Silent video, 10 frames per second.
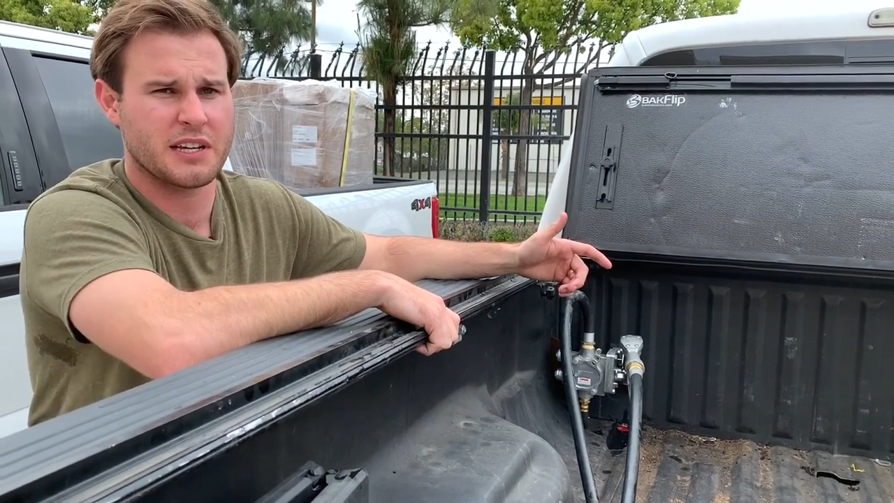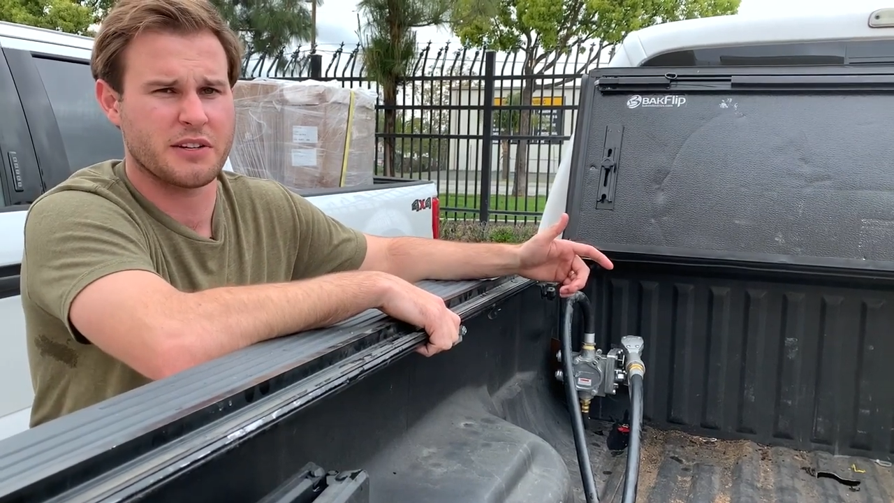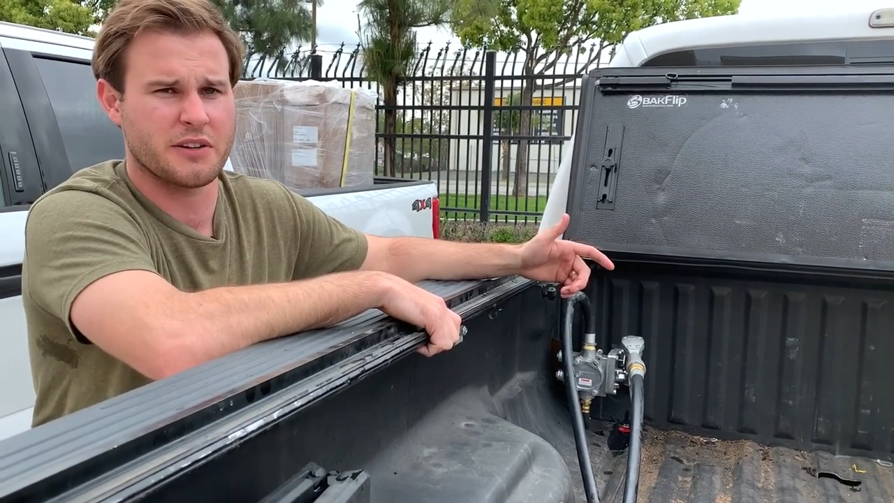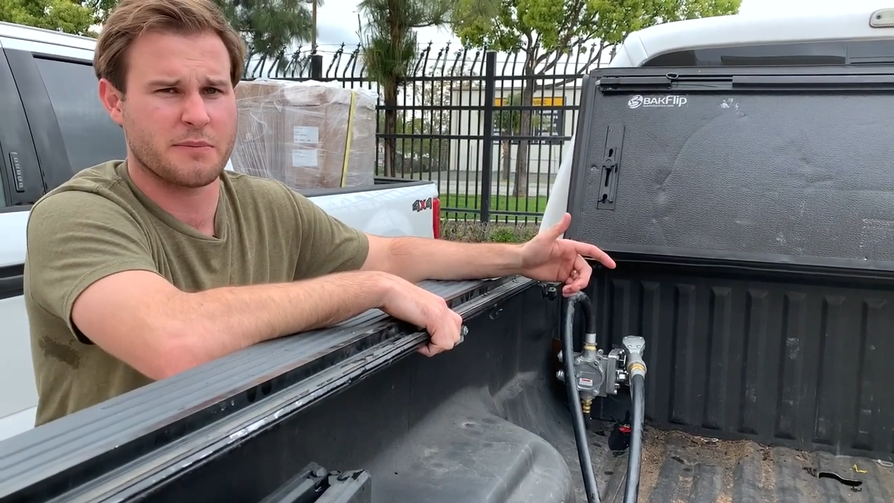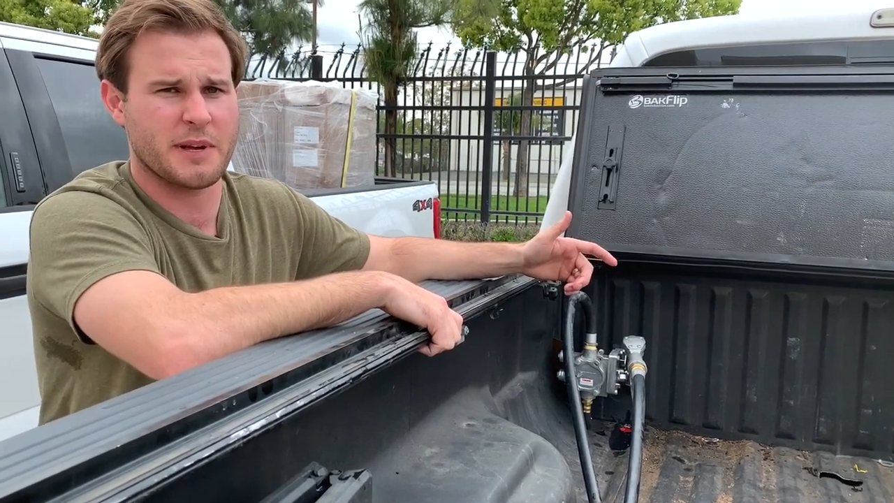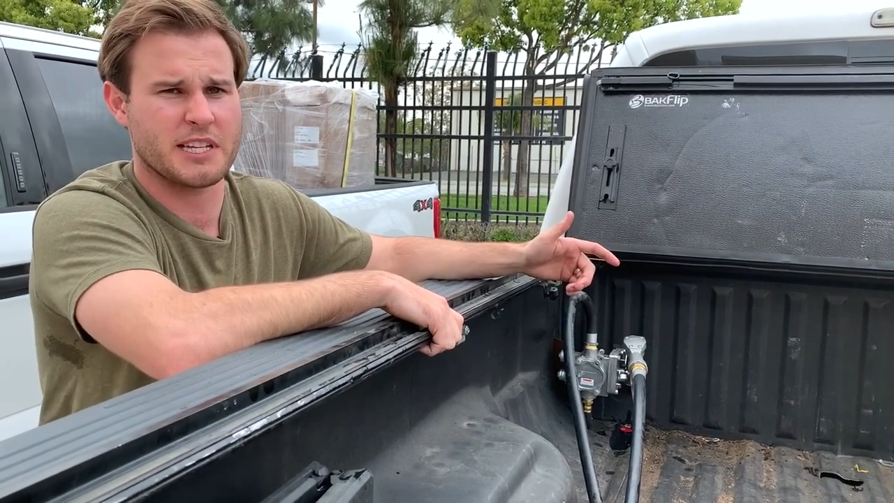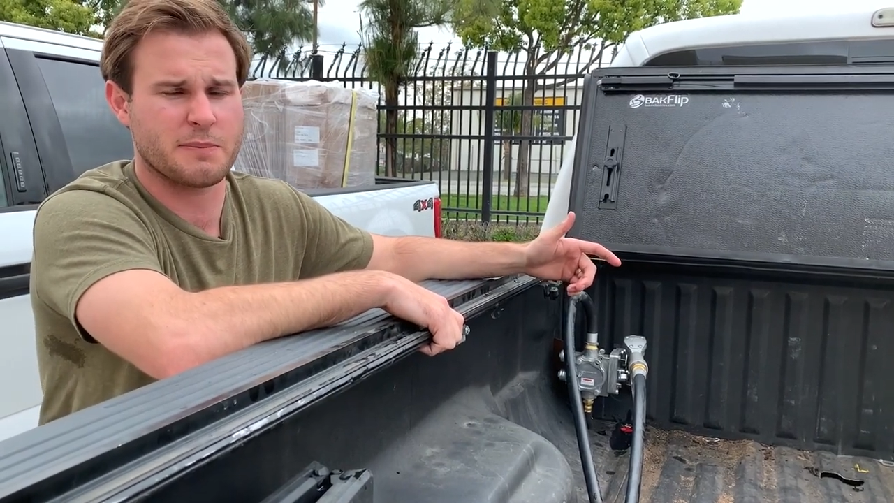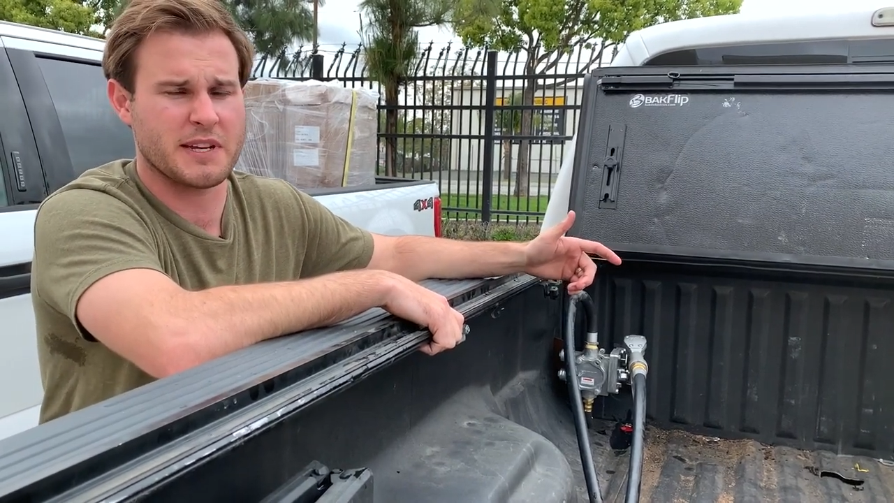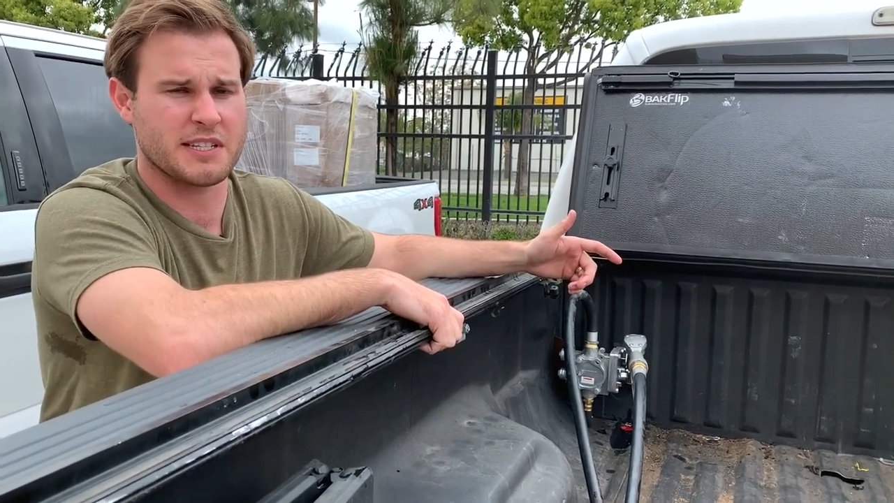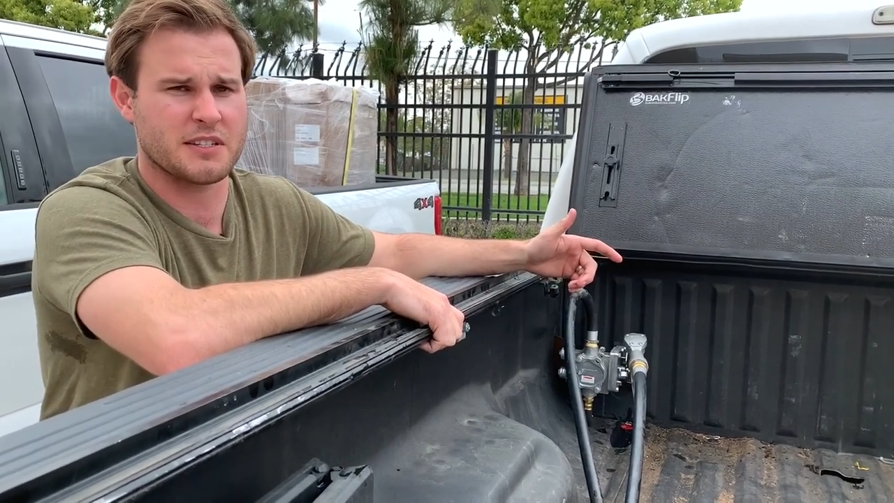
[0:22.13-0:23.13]
You know, your bed
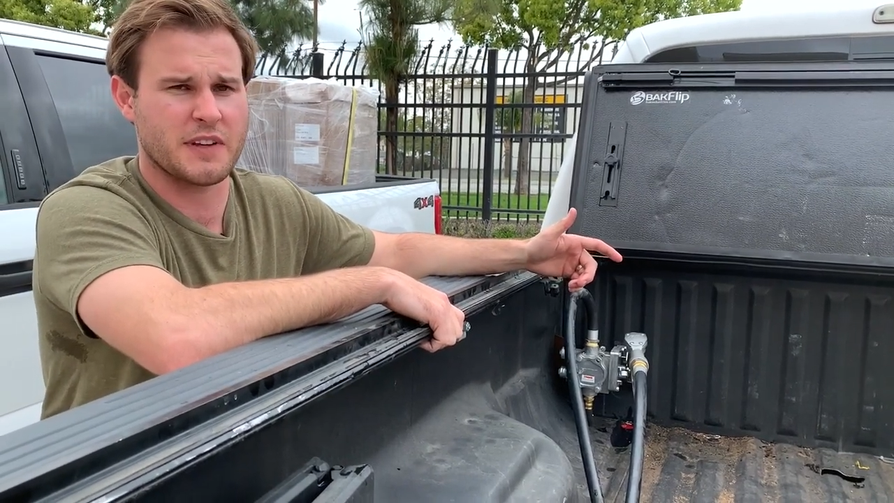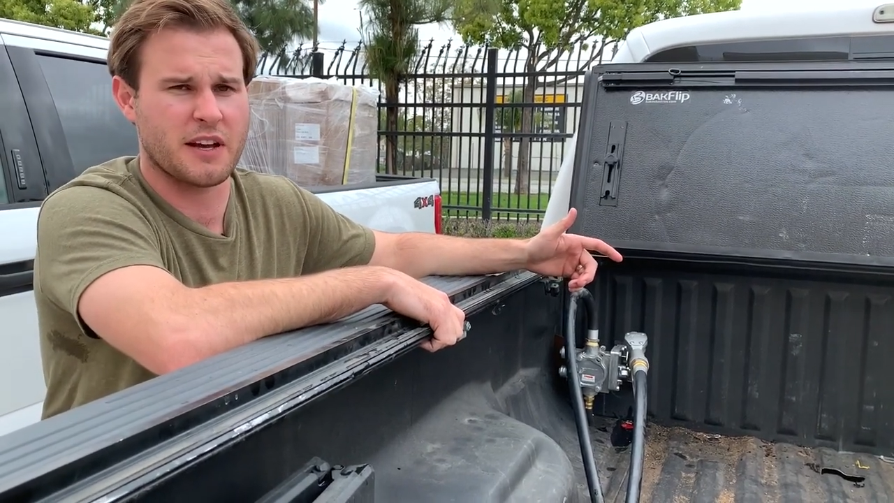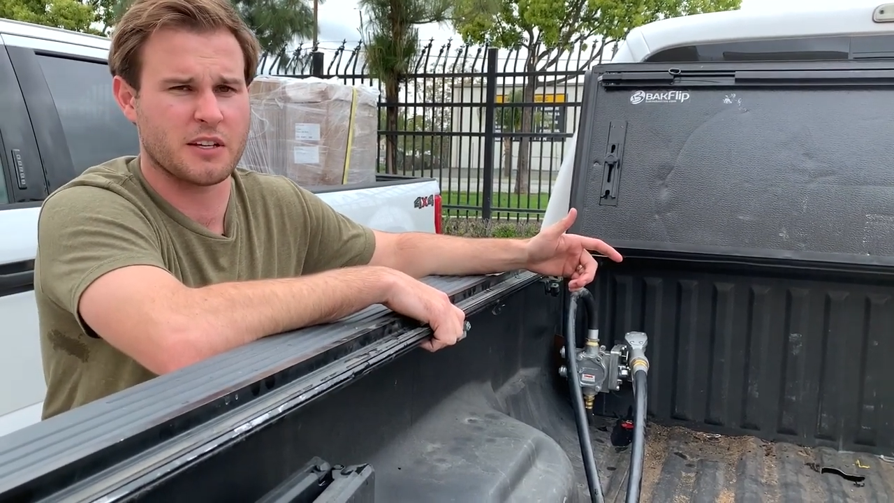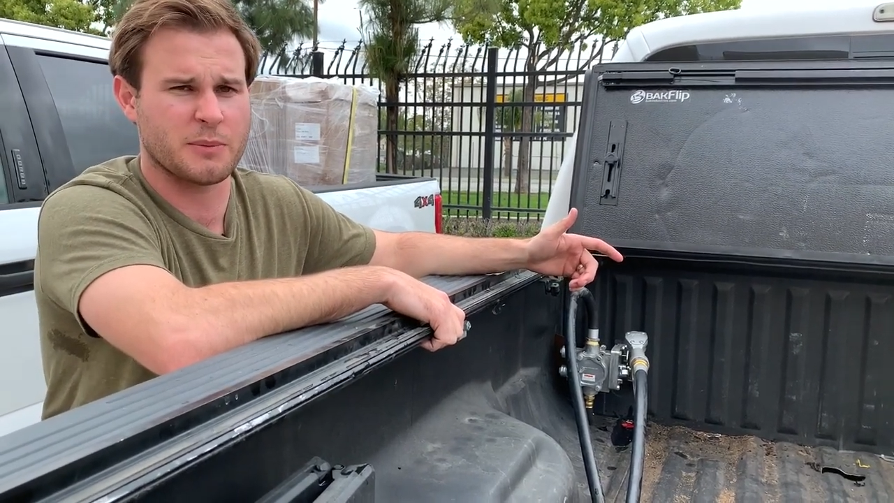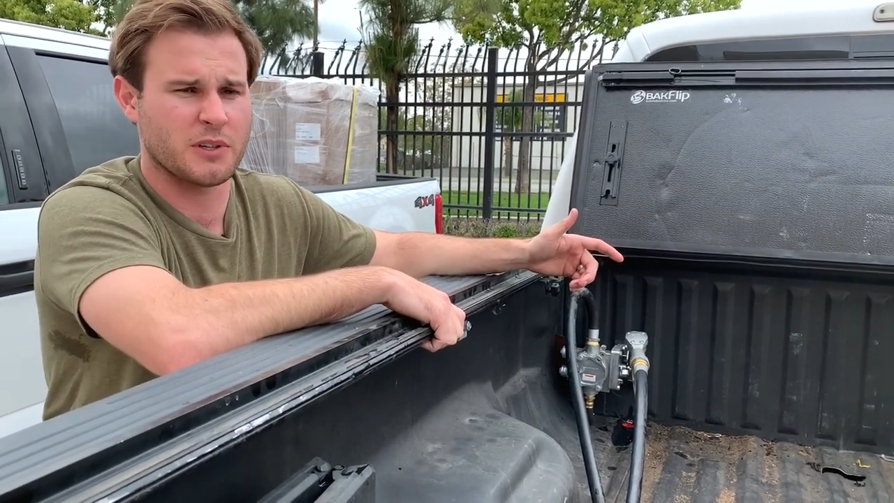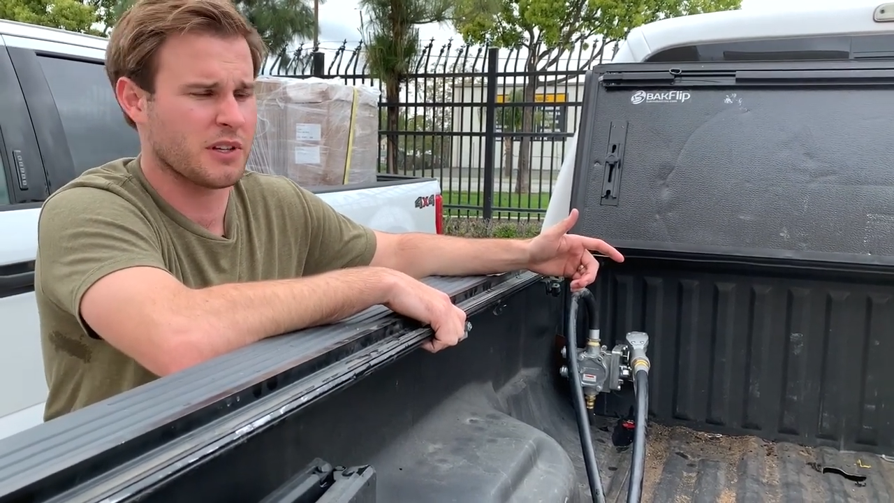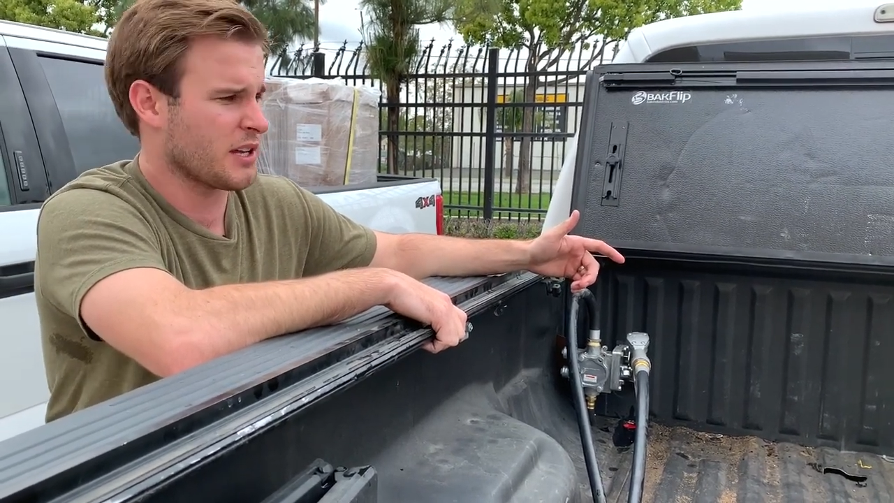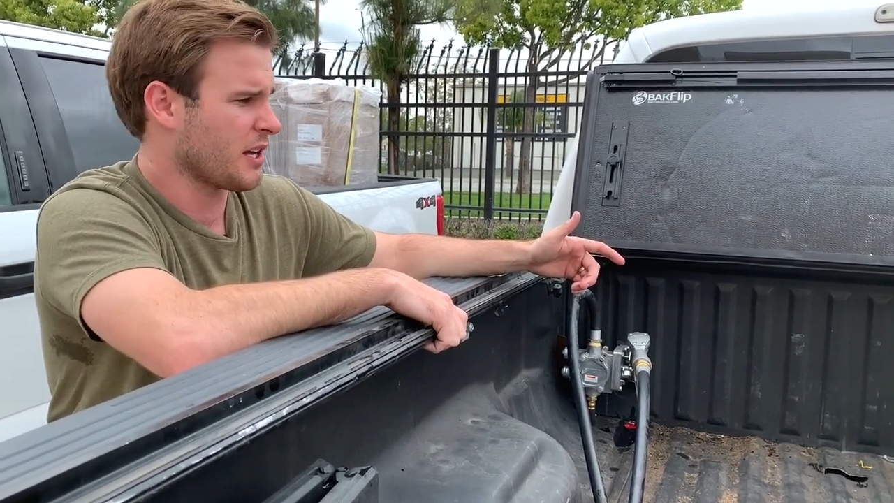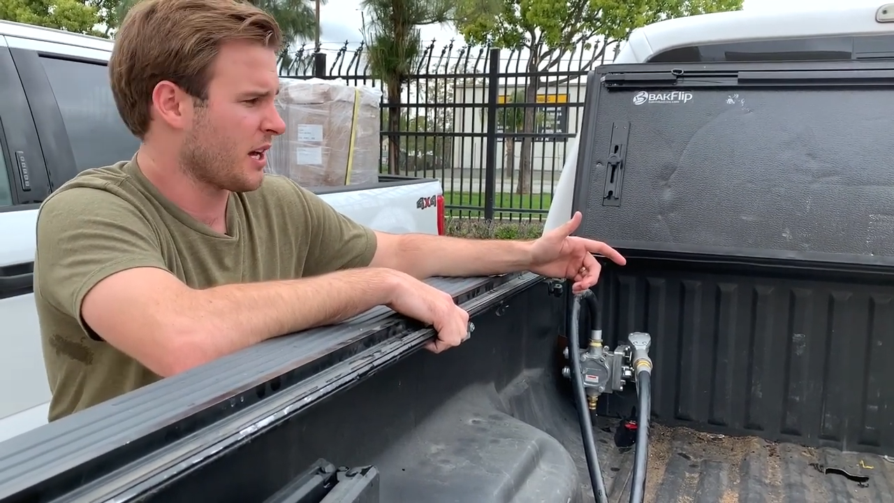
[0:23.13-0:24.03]
space is valuable.